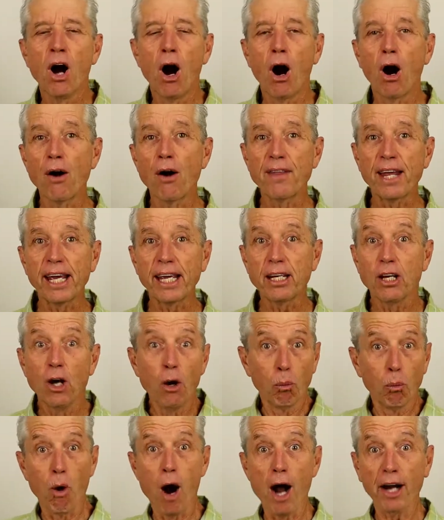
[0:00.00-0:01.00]
Are they
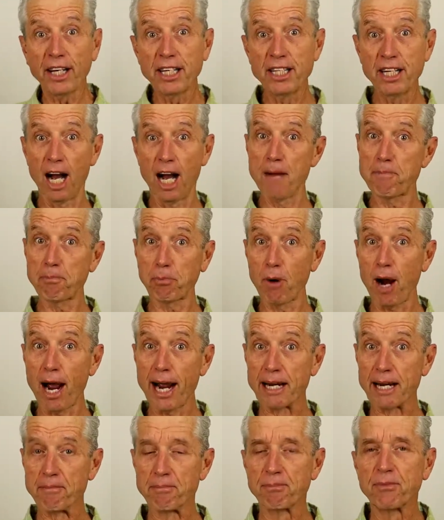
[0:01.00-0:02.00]
walking
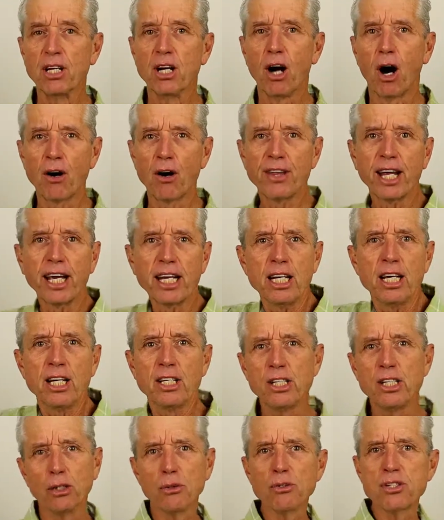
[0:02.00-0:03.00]
upright? Are they,
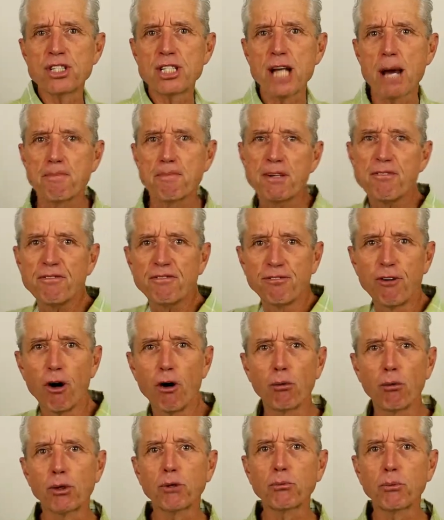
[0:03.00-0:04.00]
stepping
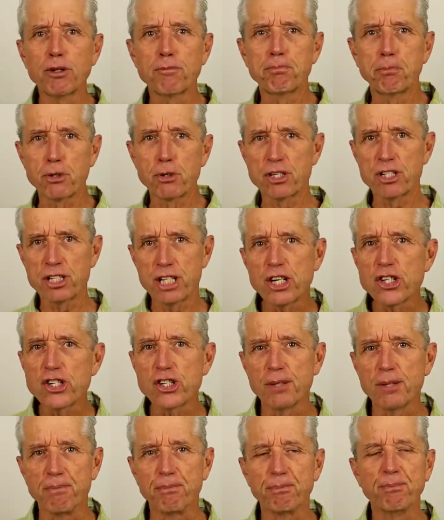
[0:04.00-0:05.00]
forward with
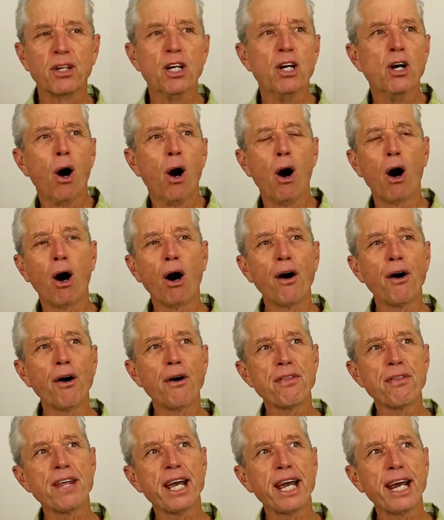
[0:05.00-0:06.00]
precision?
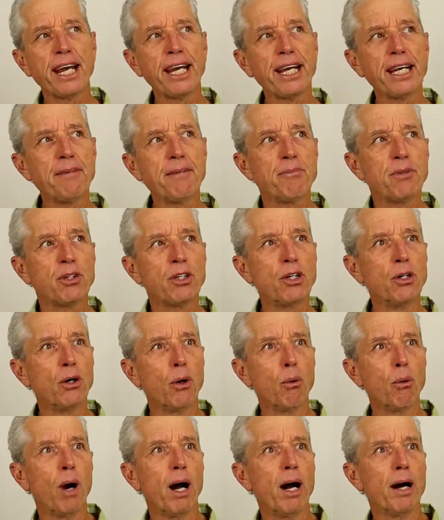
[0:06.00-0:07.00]
Are they,
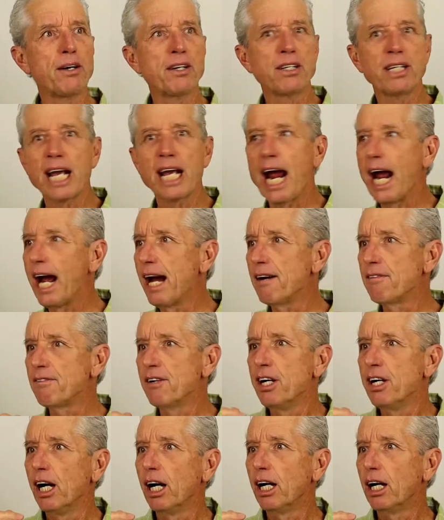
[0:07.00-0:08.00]
do they
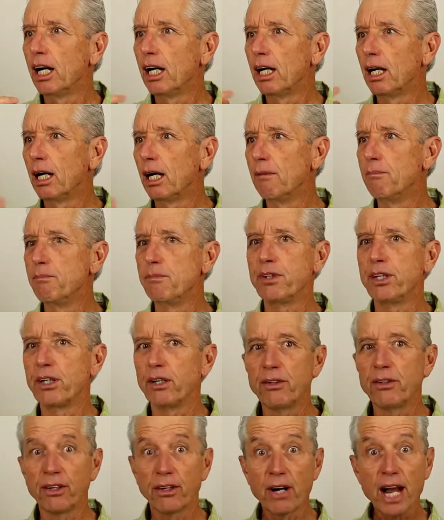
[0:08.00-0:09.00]
have
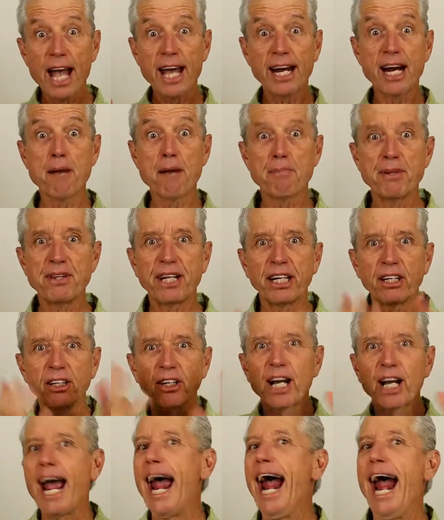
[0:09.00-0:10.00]
their head up and they
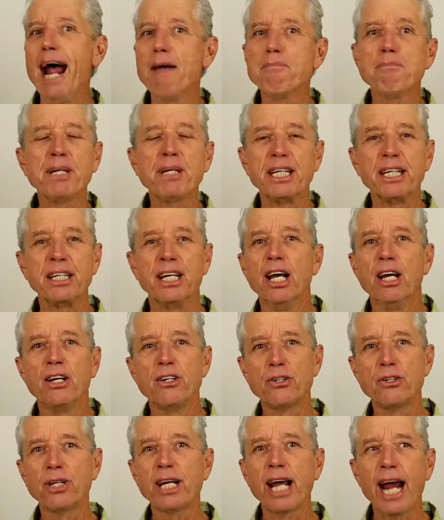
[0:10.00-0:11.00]
look happy?
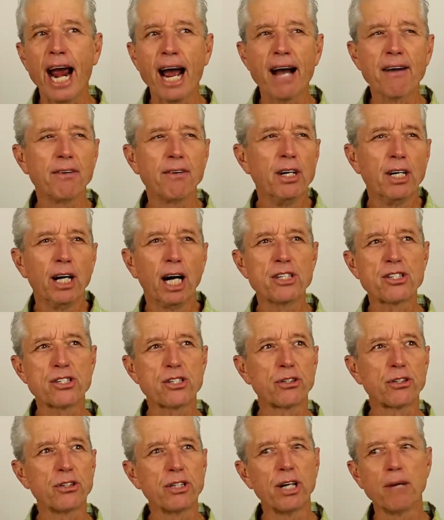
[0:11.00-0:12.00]
Do they have a
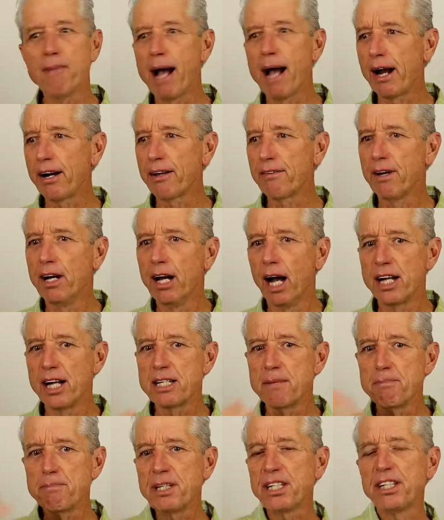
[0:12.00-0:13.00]
certain amount of a
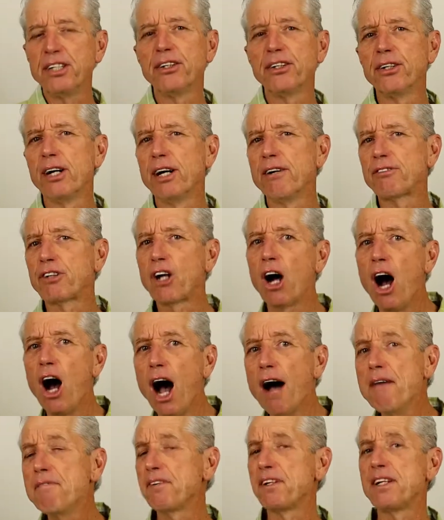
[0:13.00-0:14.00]
demeanor of
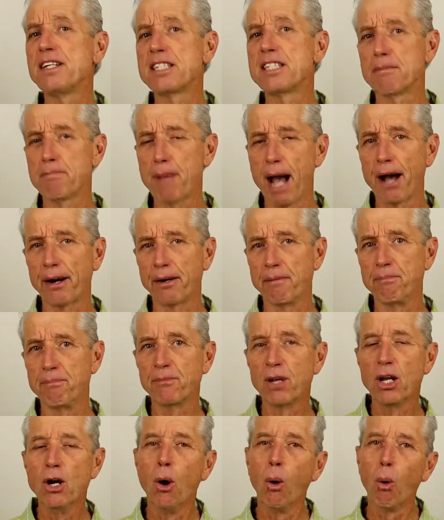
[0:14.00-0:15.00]
confidence about
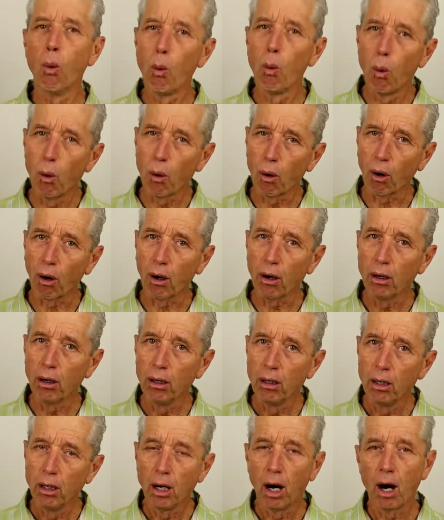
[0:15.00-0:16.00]
them?
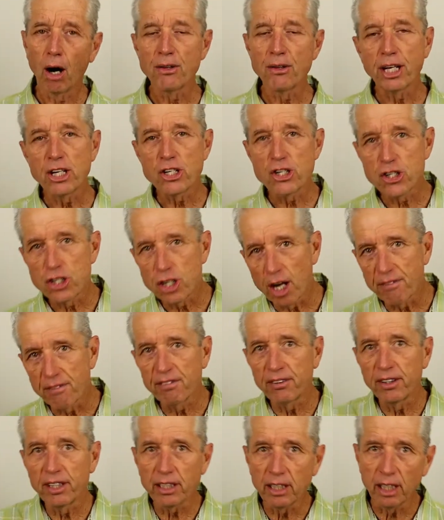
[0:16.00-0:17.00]
Or are they
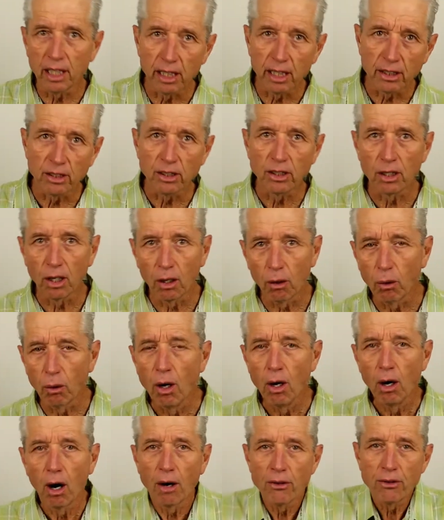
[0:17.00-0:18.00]
shuffling in,
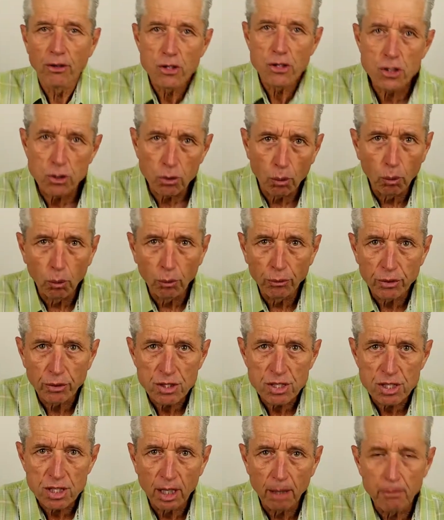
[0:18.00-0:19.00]
Are their
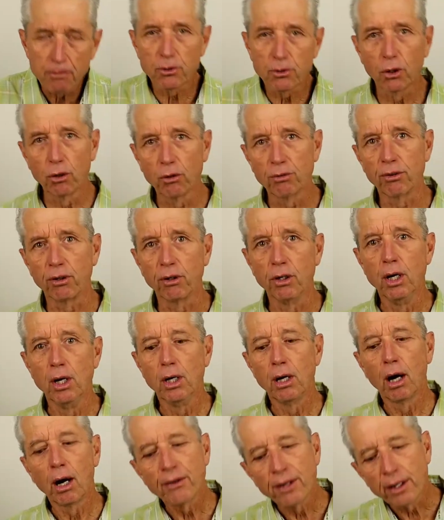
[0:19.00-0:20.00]
shoulders slumped over?
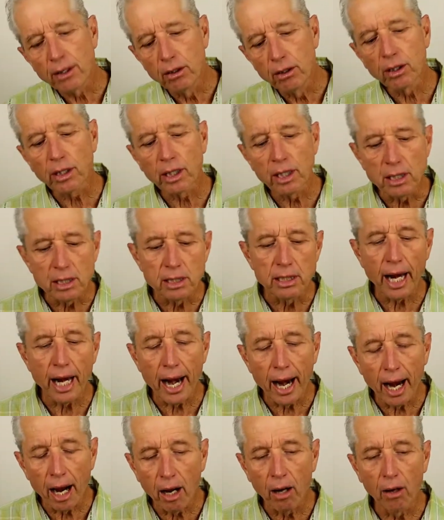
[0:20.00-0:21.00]
Are they looking
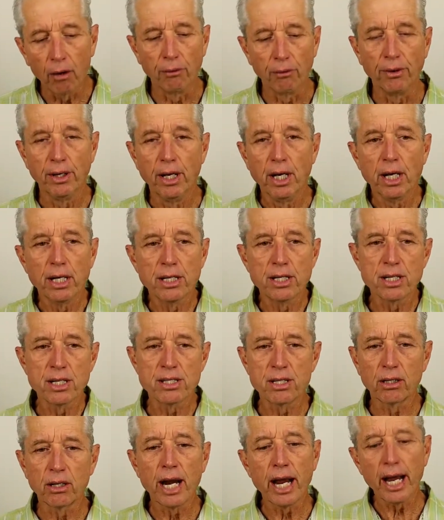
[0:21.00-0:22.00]
down?
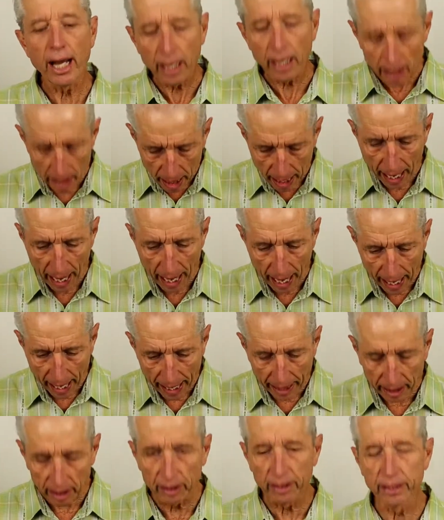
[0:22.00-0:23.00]
Does their head
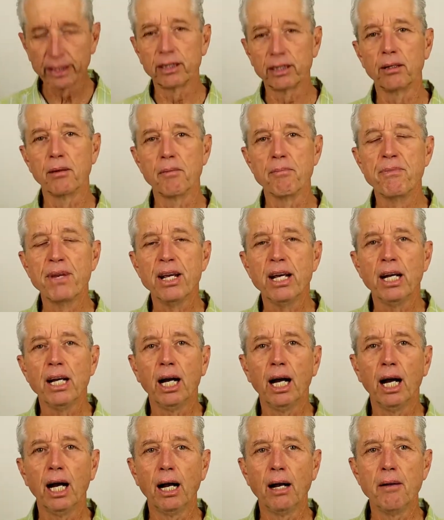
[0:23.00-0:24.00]
hang a little?
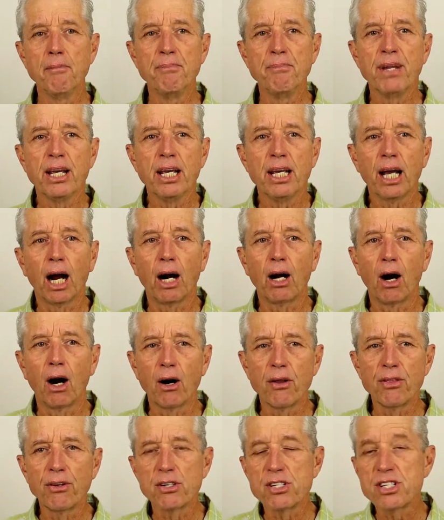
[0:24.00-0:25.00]

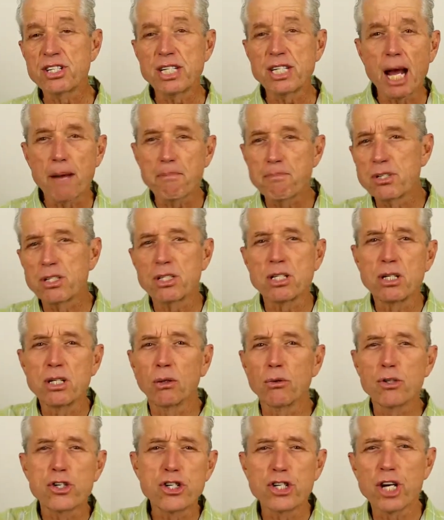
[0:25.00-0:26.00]
Are their steps,
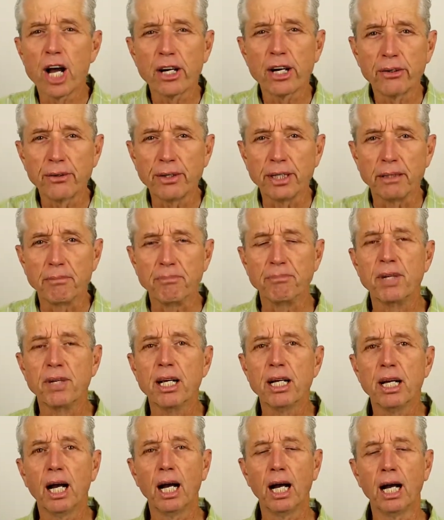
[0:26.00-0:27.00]
shuddering?
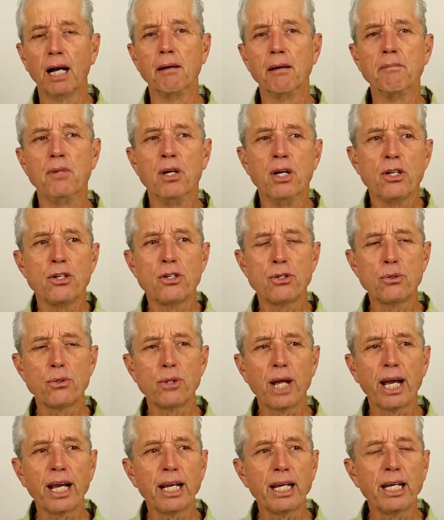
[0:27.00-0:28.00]

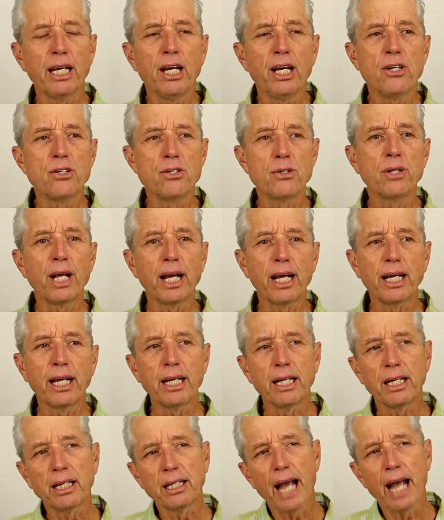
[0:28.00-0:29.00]
Do
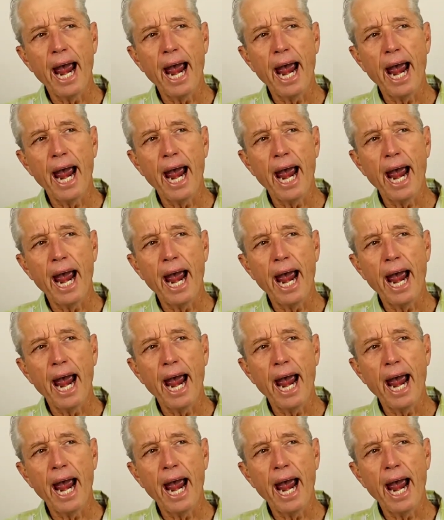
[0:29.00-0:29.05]
they